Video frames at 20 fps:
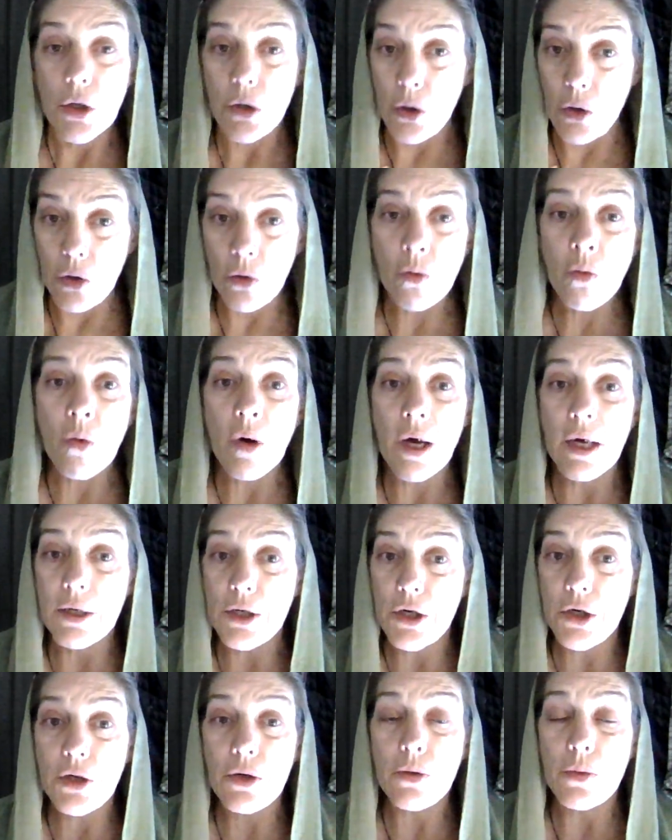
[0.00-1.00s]
You want
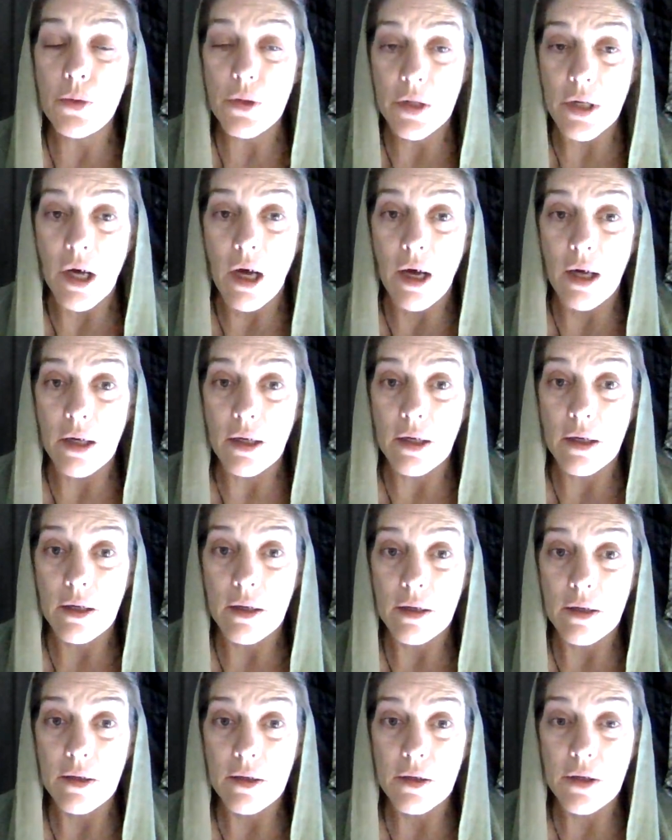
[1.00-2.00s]
shoes on.
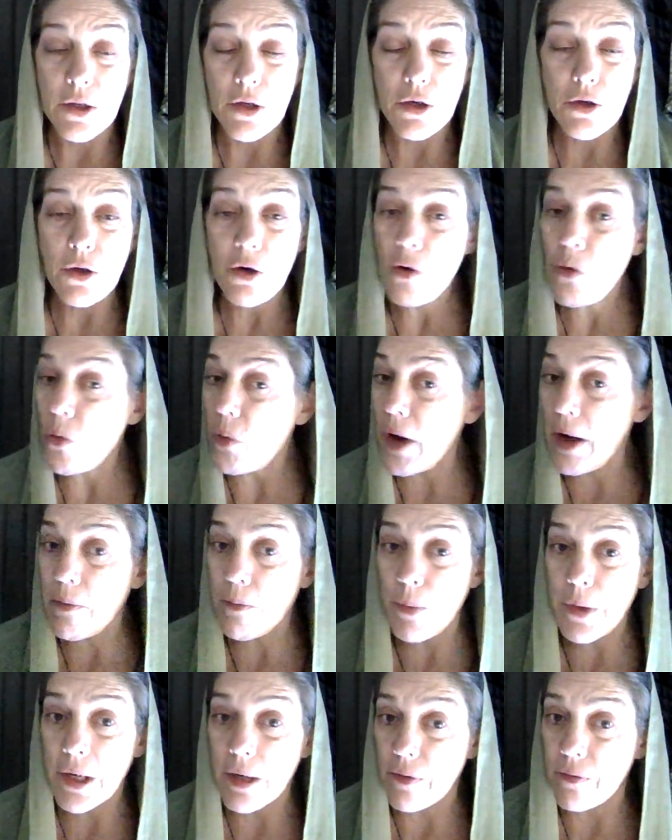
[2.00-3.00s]
You don't want
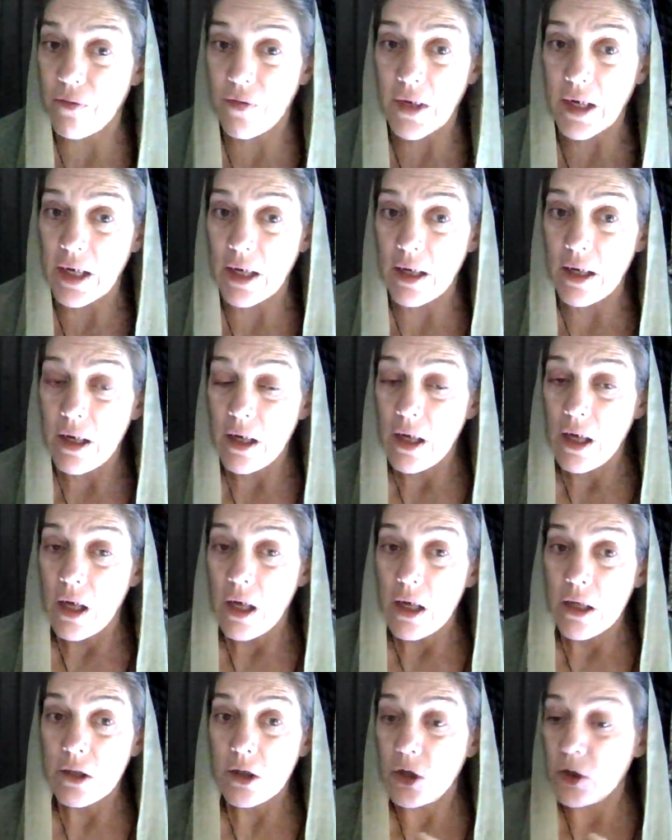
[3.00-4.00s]
bare feet.
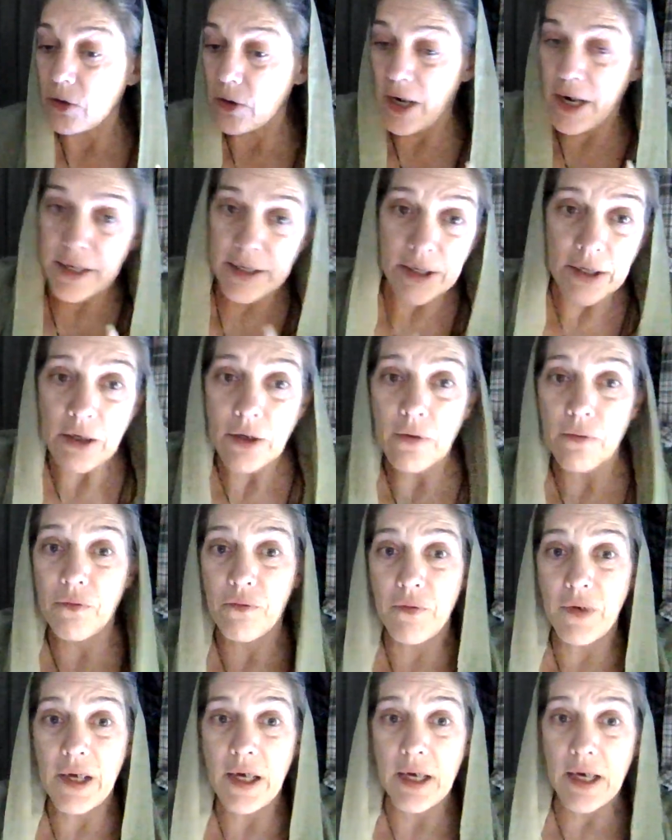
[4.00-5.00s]
grinding your
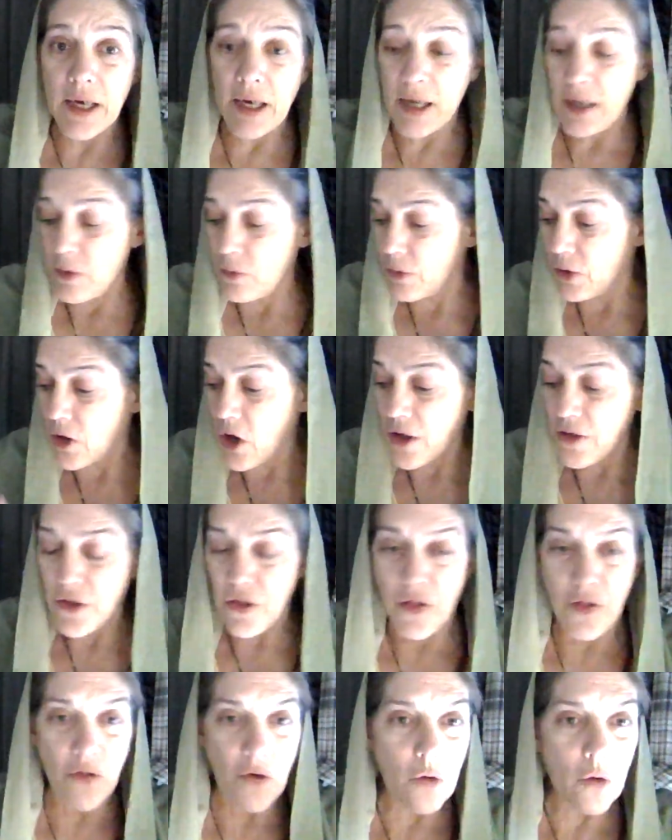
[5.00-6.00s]
feet in with all the
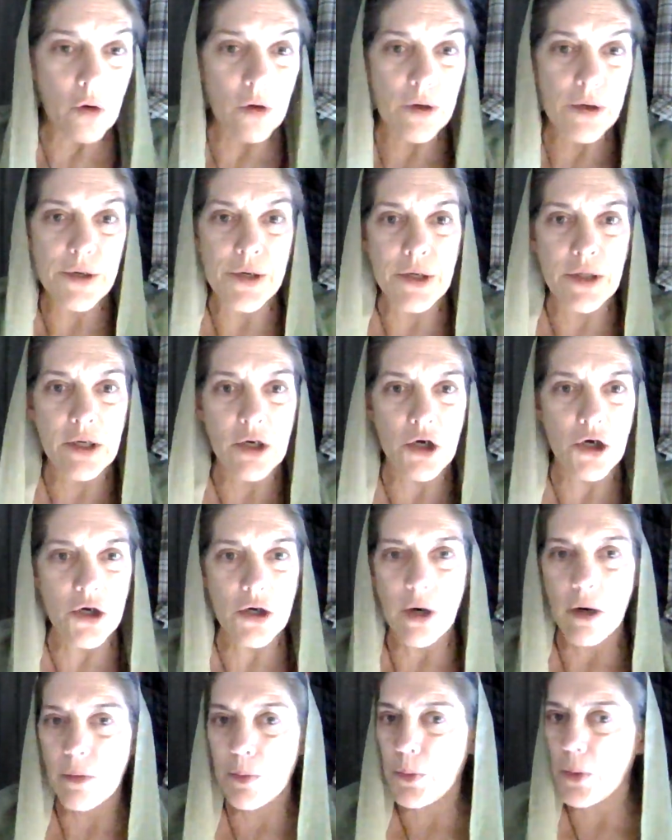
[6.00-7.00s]
thorns and the
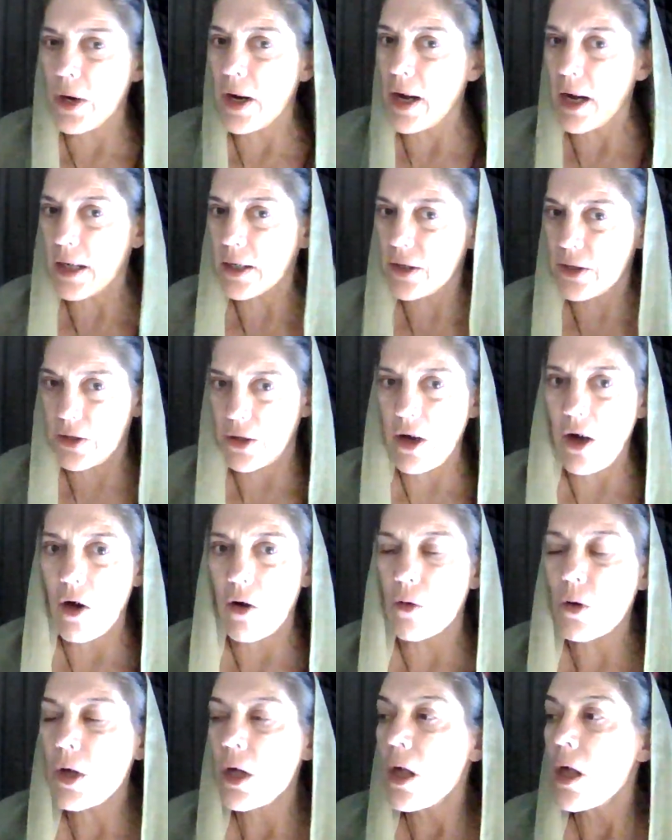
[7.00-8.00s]
sharp rocks. No.
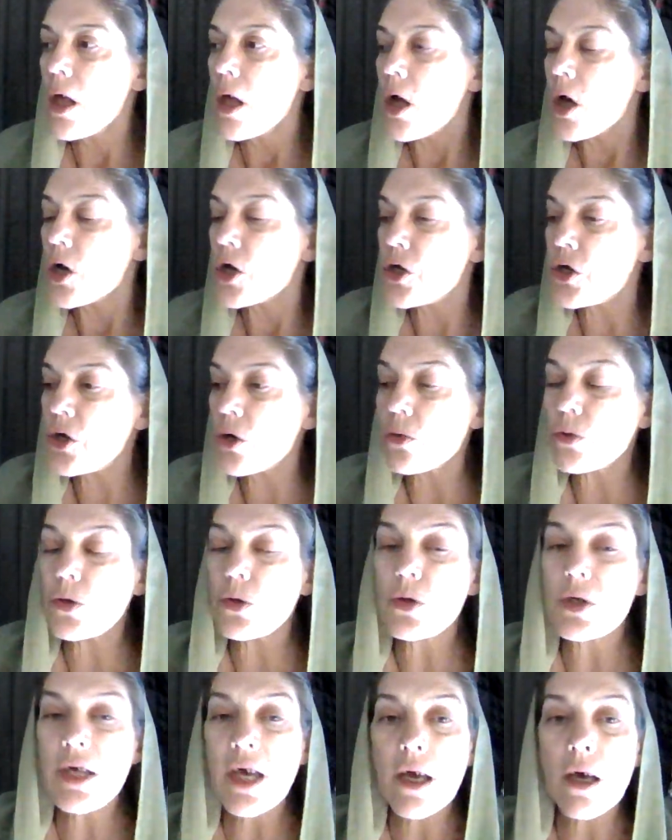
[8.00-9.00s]
So to
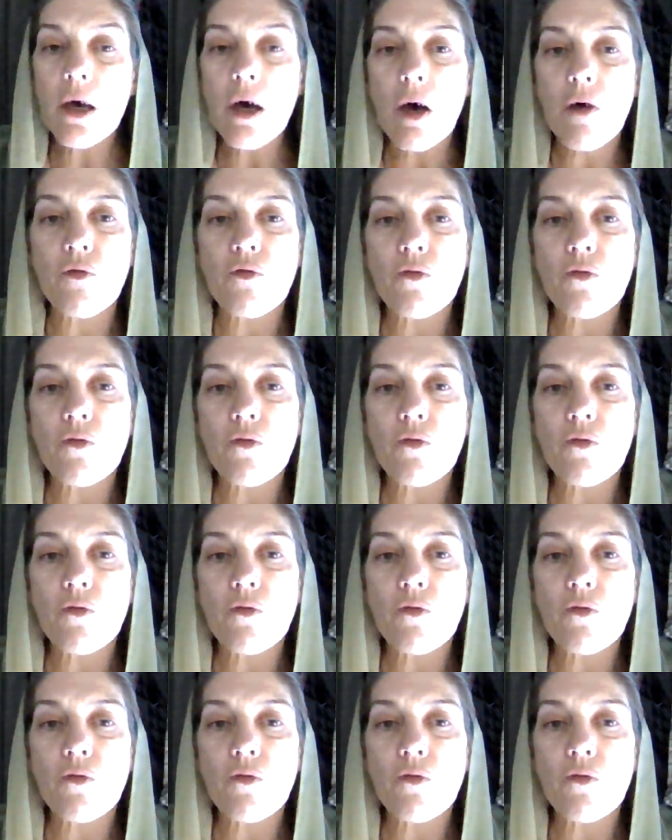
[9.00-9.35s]
take off